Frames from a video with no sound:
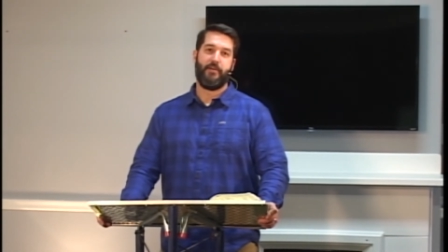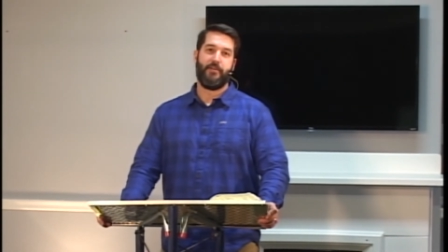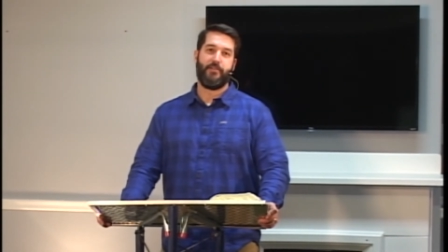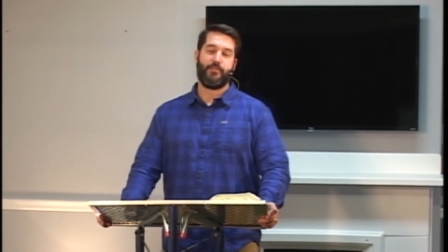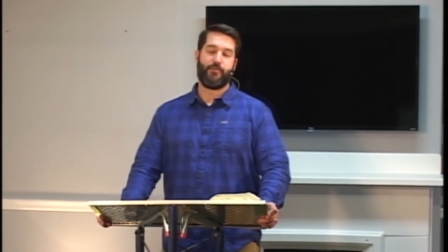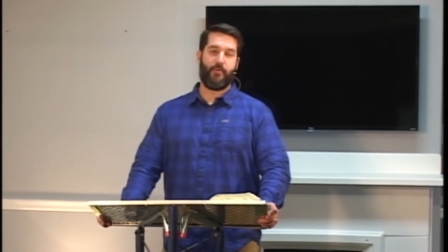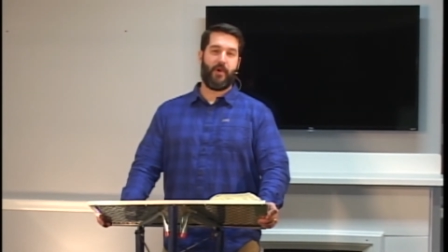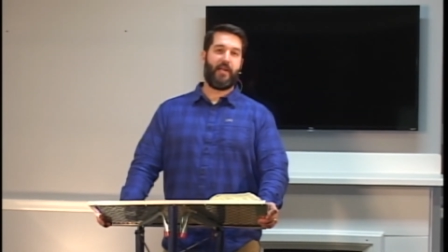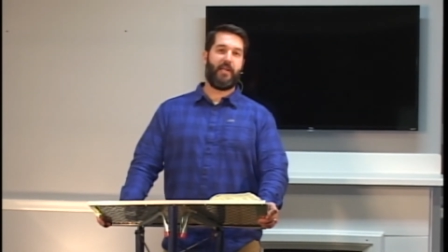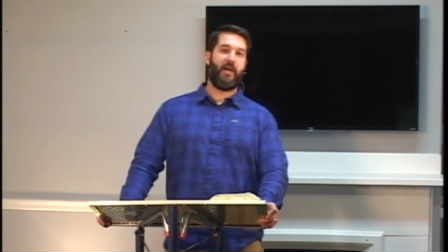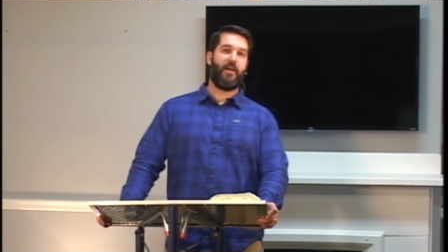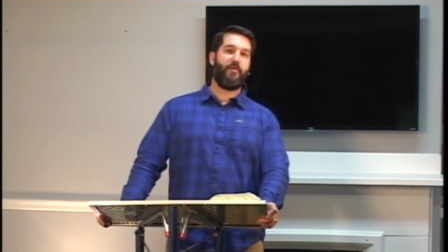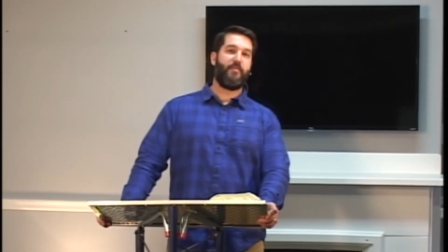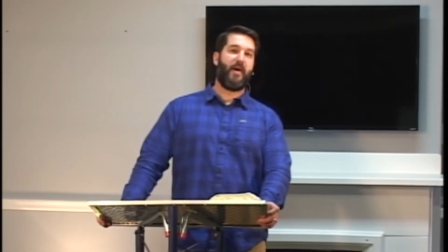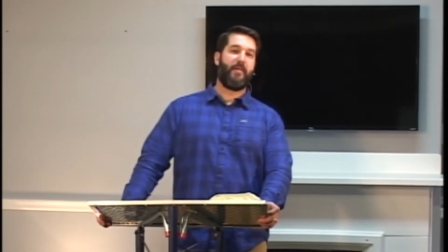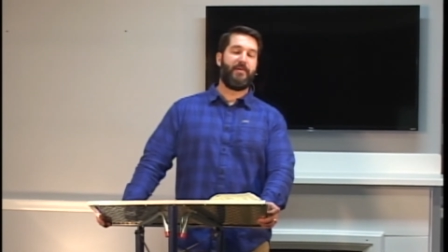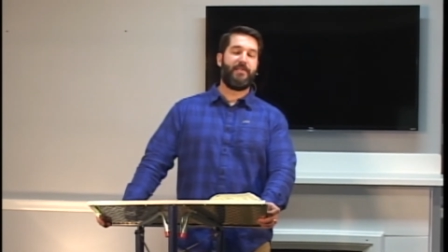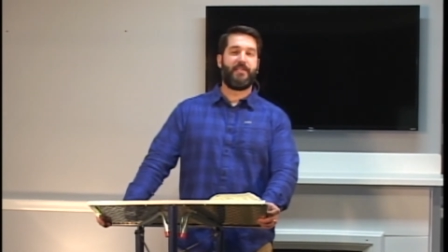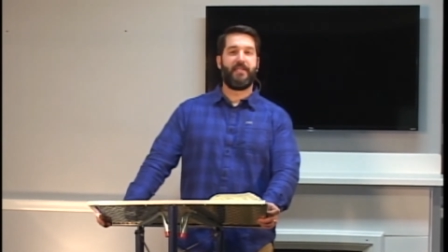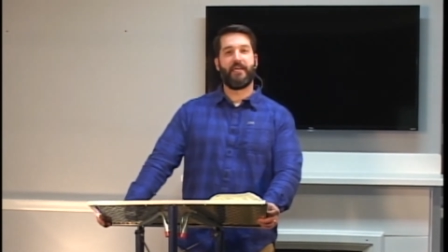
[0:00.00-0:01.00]
So, right now, you
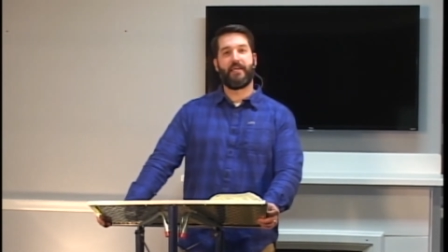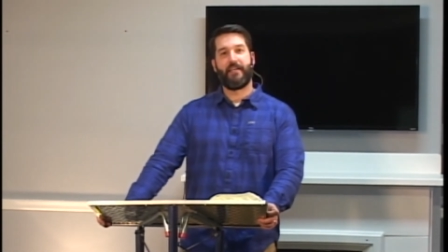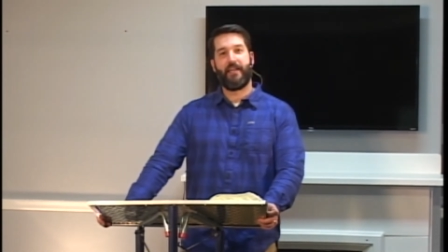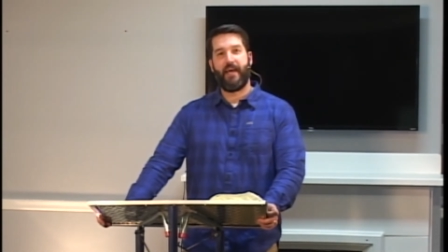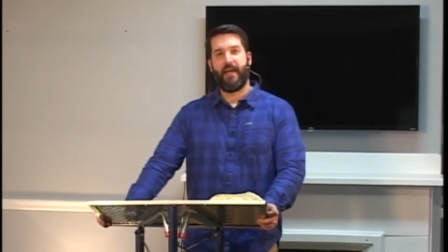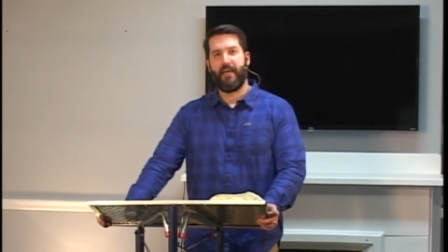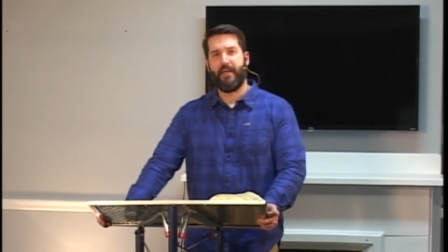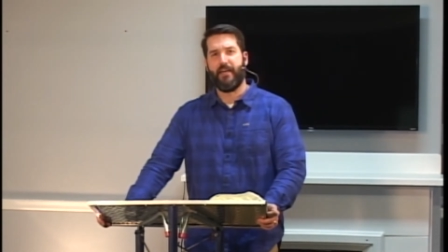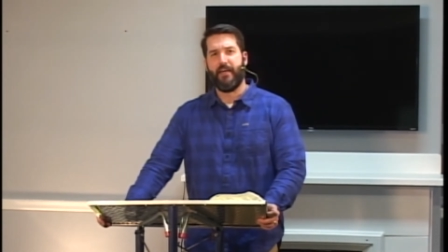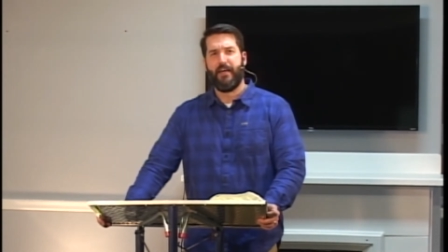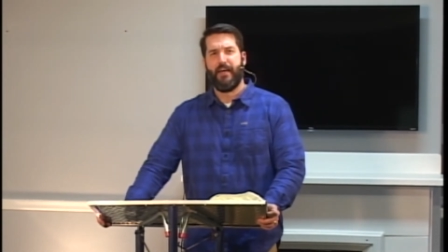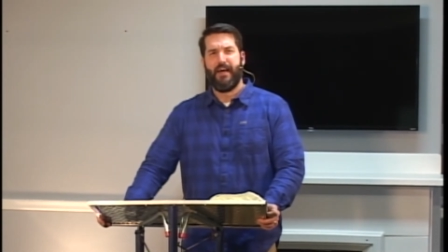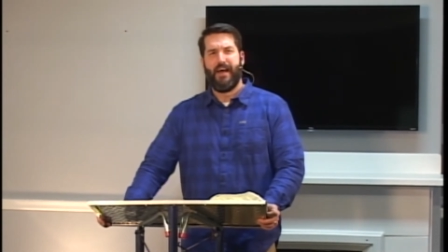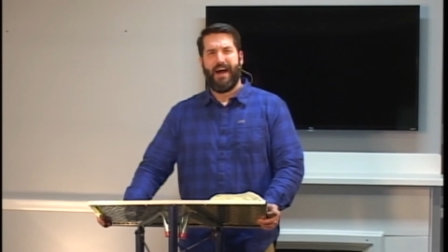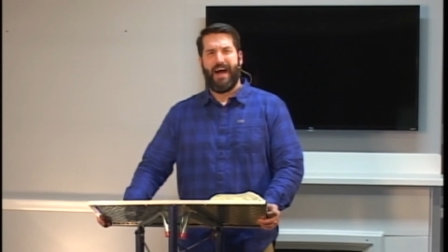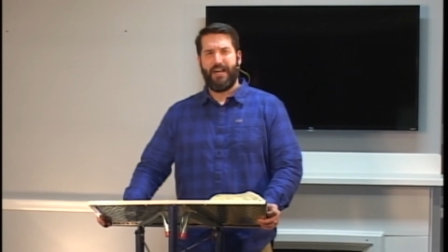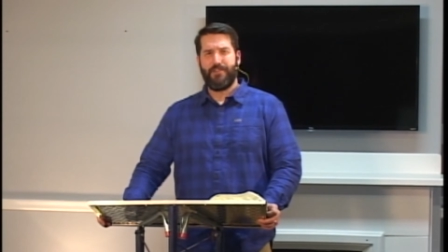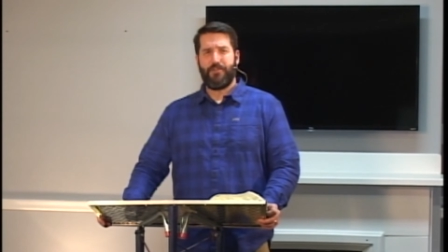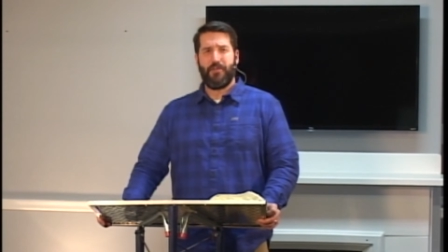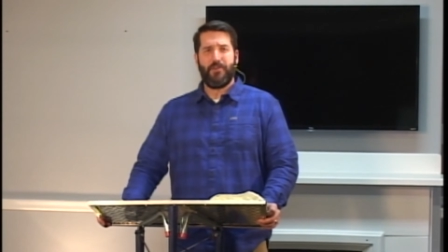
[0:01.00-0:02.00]
might be thinking, hey,
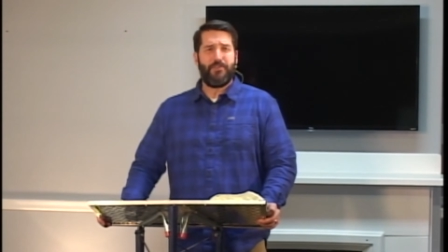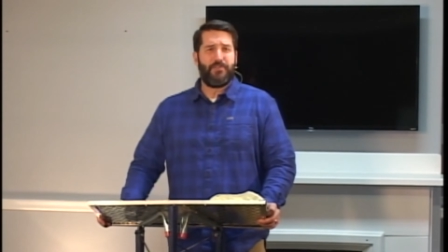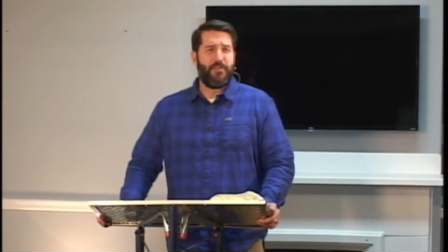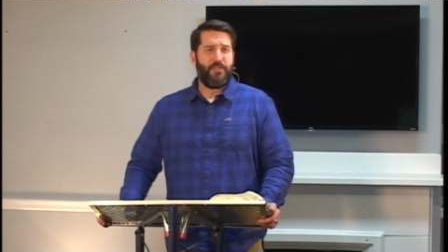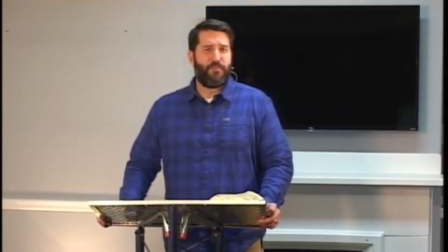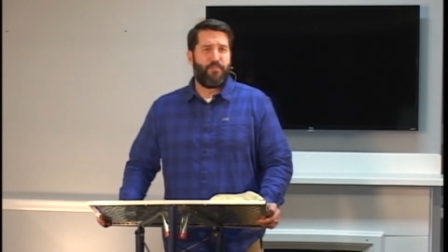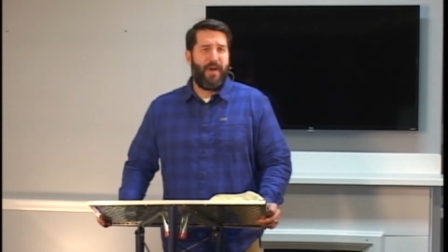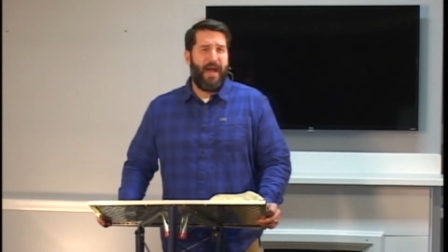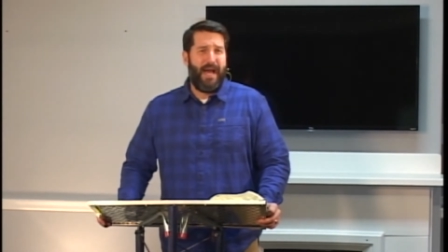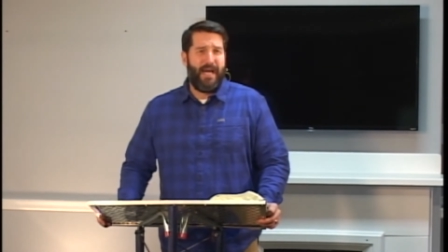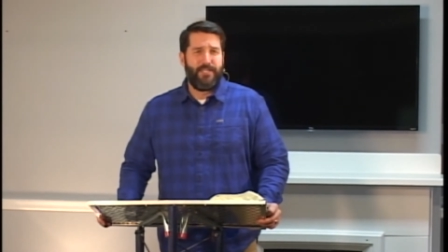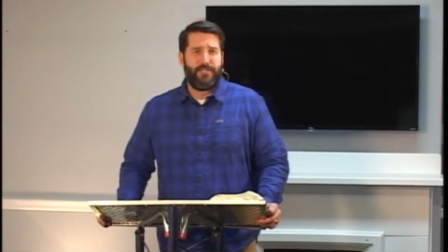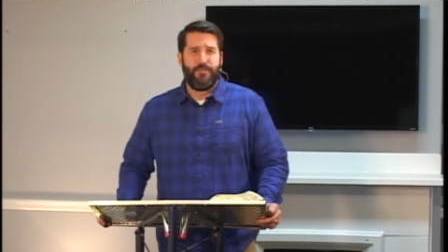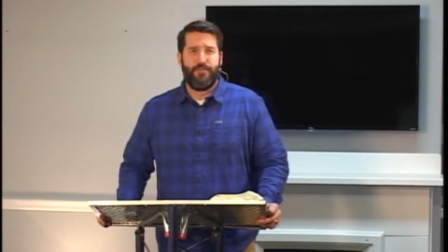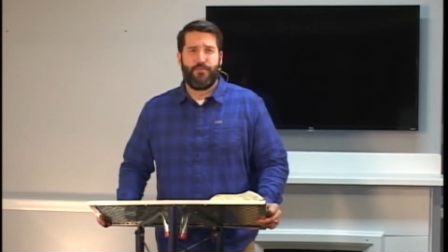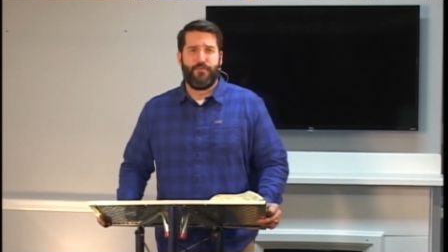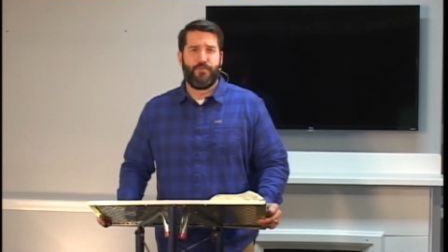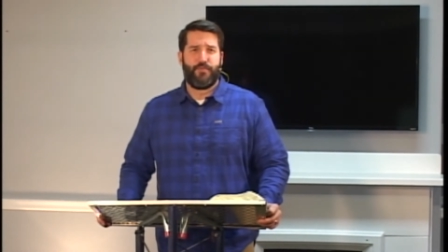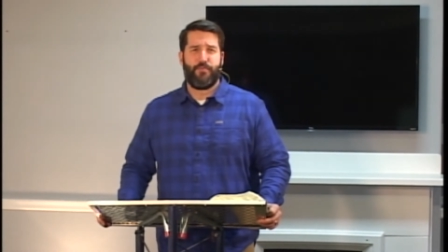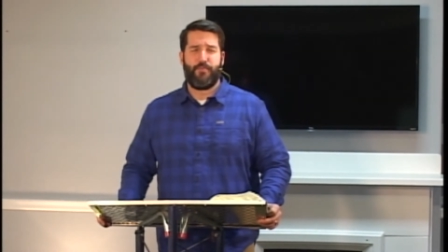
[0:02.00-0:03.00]
I thought this
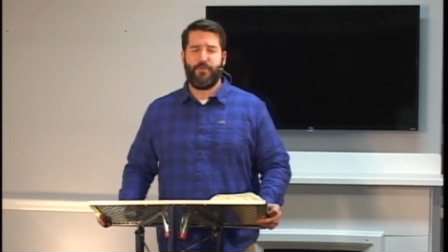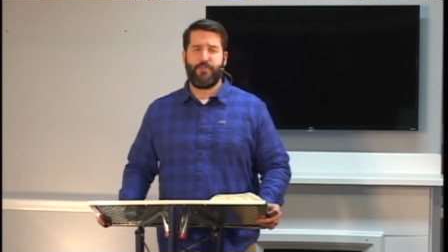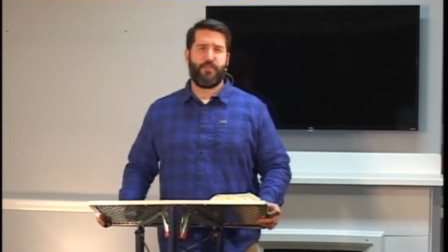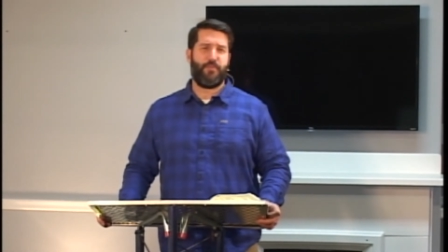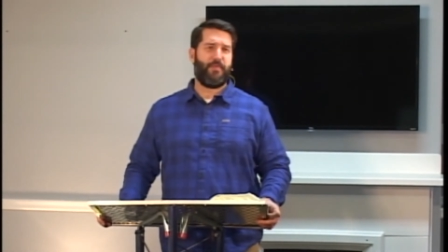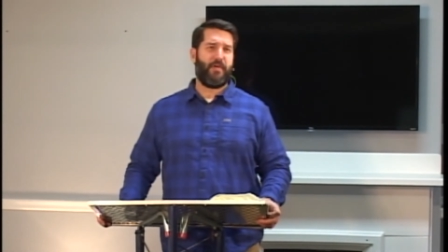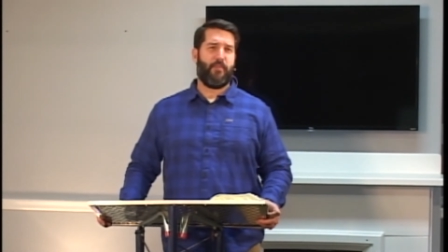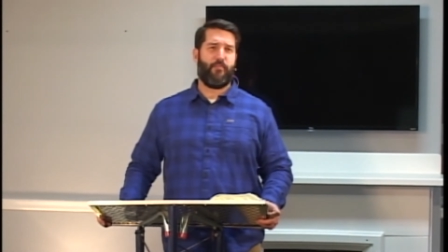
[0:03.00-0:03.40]
passage was supposed to be